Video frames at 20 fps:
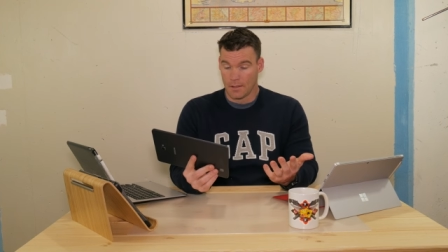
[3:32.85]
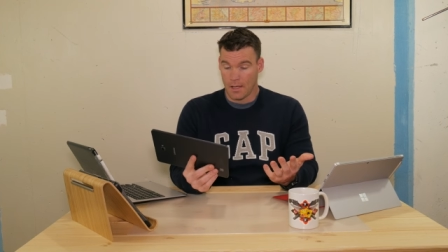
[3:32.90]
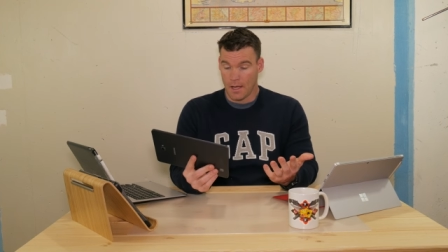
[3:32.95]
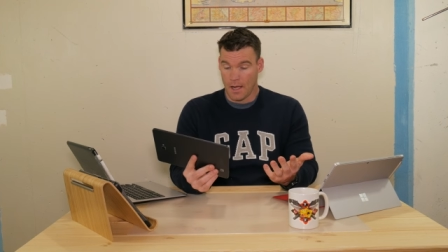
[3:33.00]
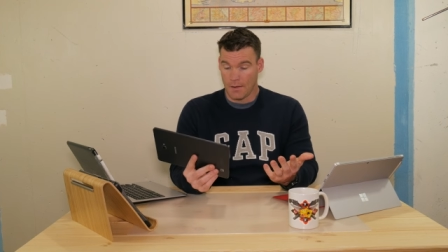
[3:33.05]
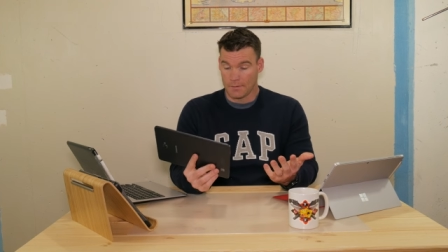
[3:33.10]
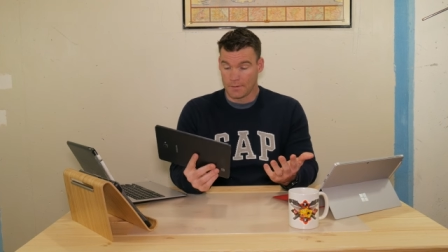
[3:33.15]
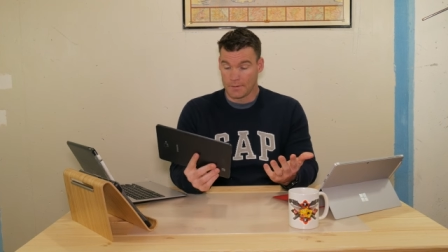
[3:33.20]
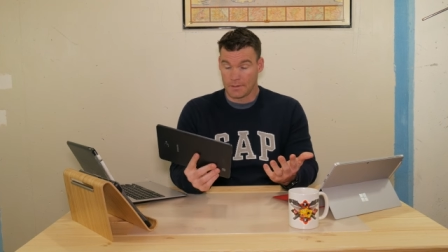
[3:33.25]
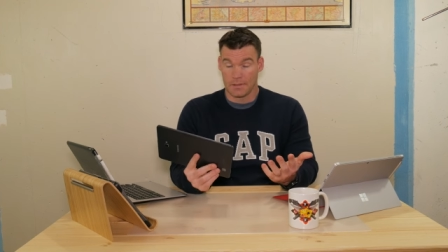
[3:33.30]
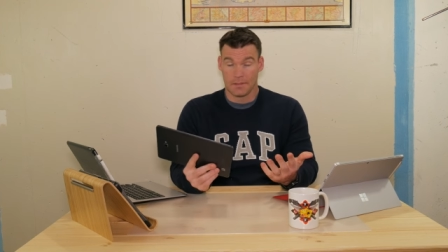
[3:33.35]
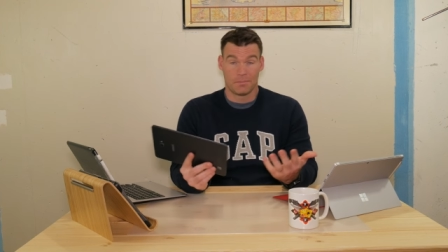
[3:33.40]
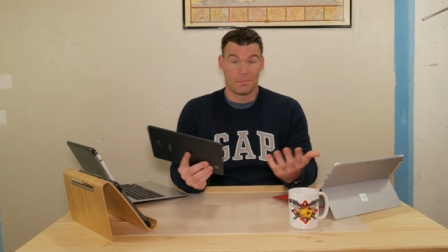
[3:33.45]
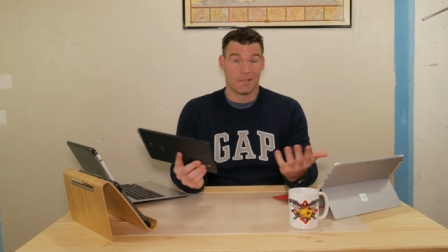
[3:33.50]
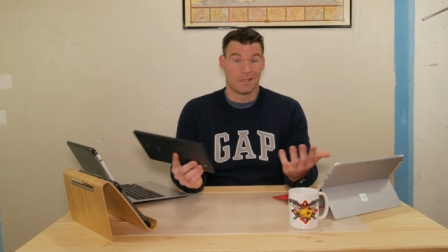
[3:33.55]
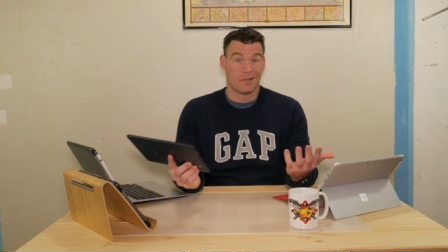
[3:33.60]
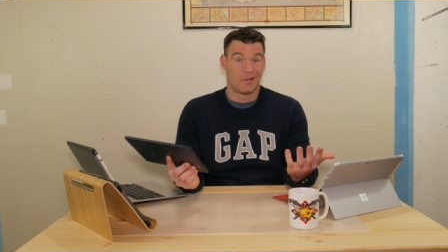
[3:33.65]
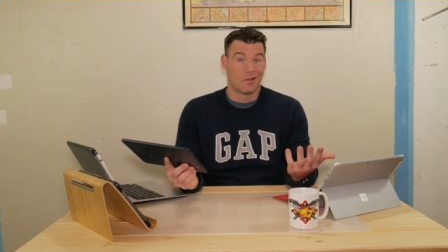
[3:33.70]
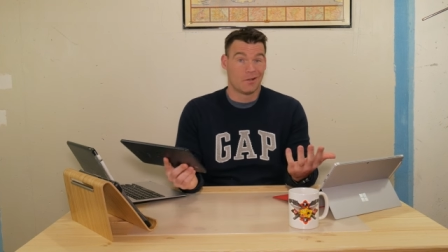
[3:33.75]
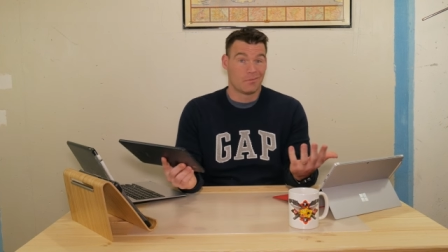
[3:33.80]
Obviously
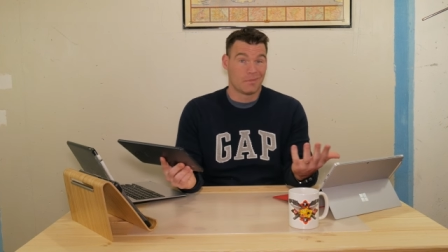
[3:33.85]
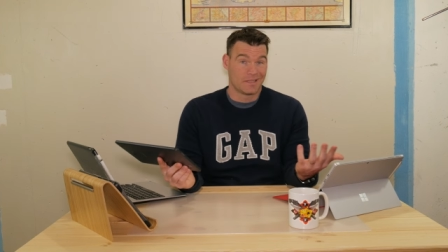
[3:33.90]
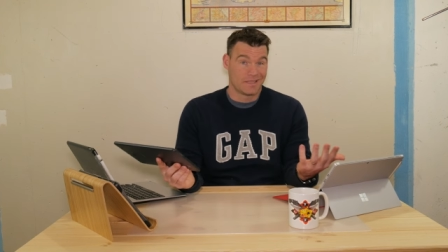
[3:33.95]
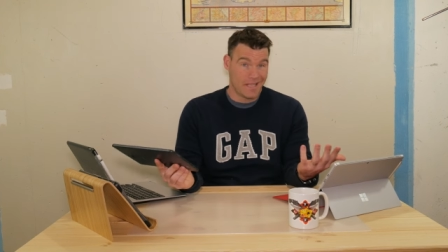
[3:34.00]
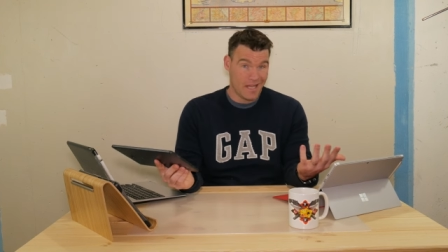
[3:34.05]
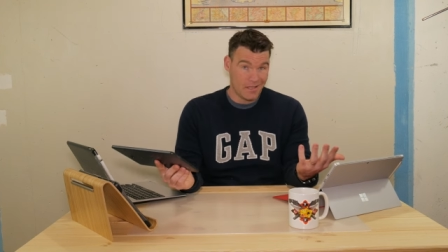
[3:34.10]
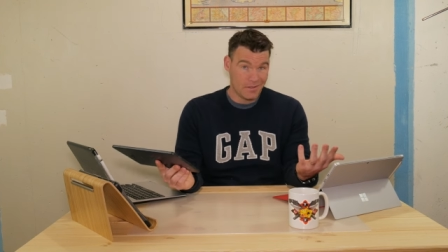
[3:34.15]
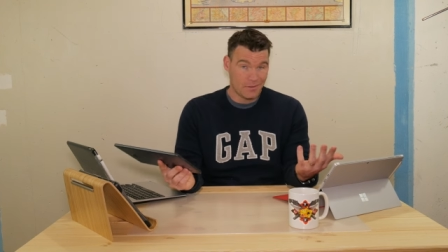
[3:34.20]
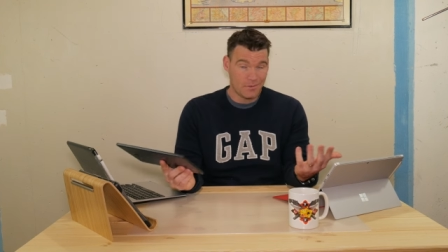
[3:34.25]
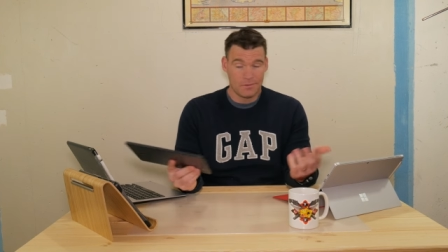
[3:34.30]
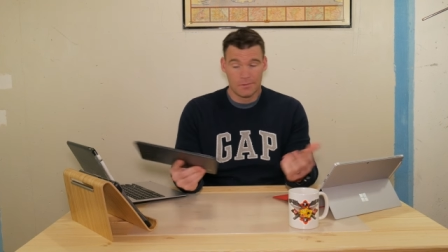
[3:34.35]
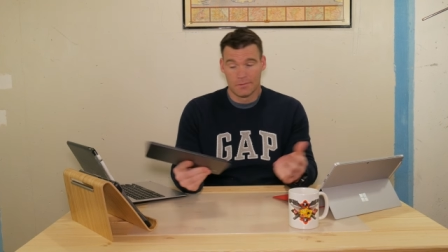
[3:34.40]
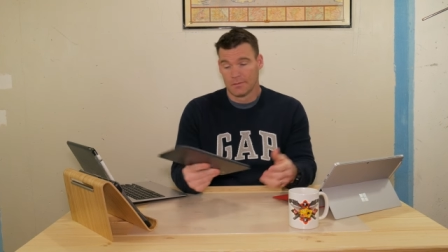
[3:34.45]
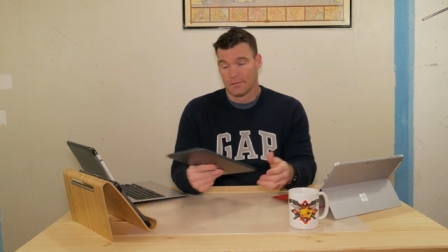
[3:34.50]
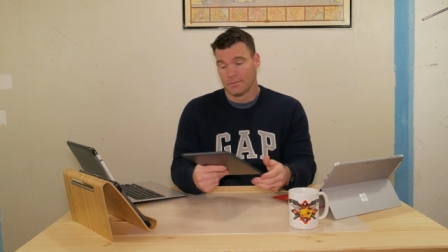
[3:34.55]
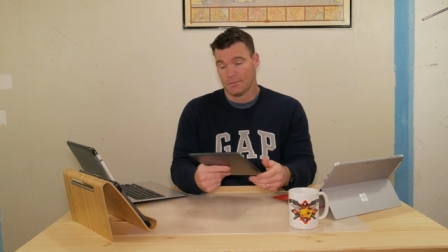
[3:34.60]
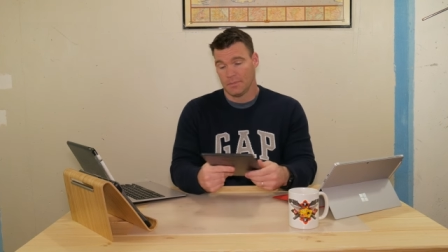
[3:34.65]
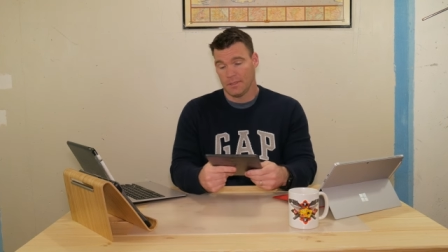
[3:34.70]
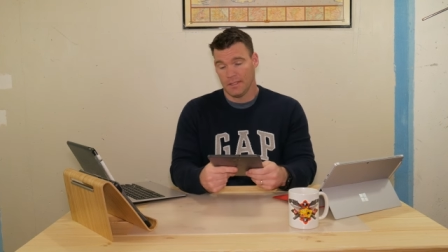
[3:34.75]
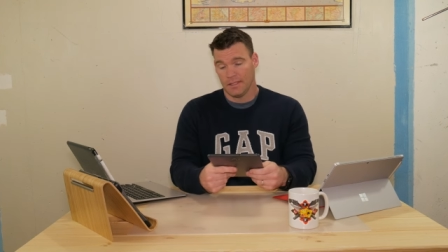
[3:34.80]
depend on my schedule,
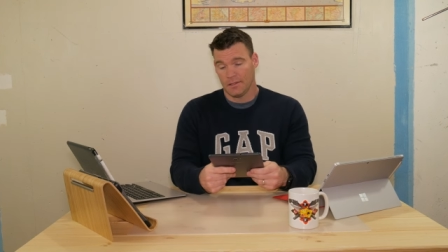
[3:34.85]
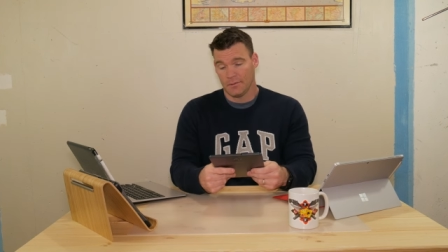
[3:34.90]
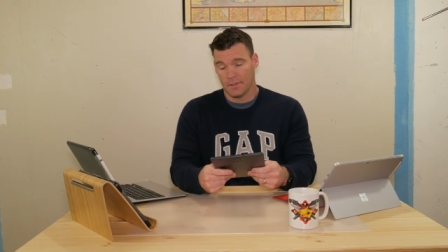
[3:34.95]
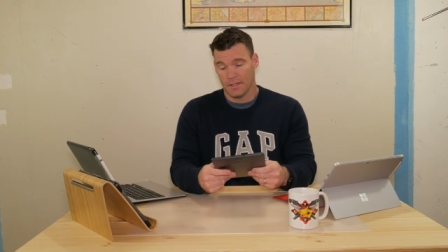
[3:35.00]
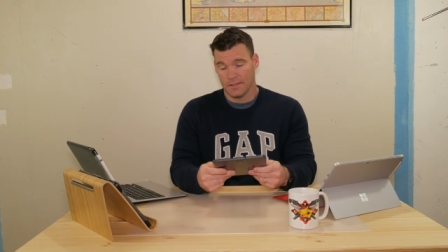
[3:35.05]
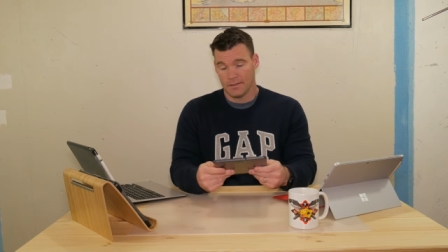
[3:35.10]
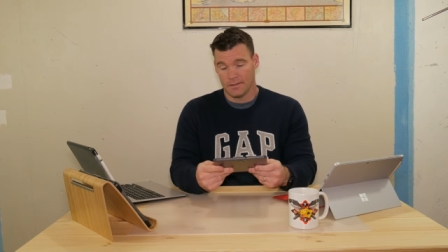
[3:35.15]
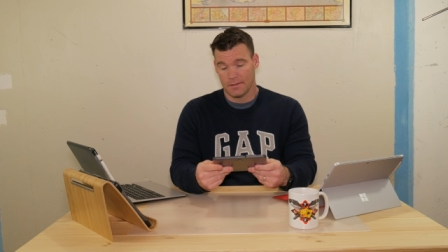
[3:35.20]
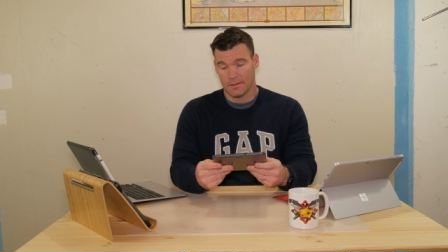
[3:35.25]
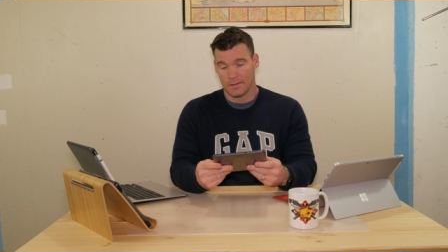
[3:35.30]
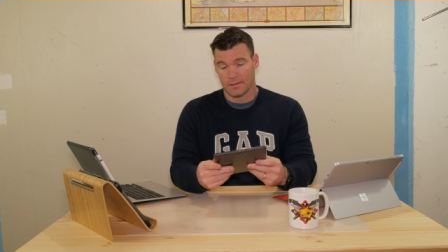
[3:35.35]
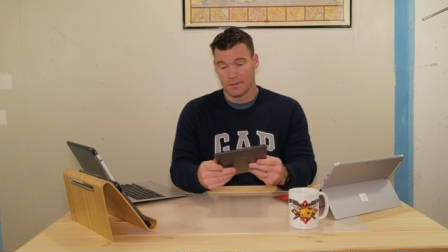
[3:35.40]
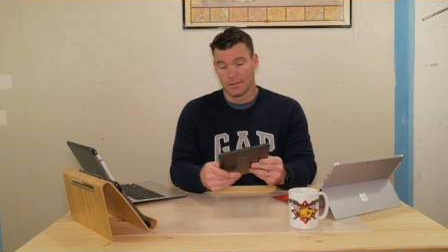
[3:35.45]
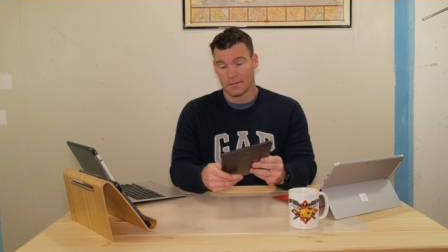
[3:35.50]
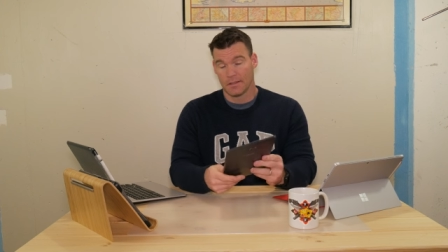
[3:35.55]
but anyways,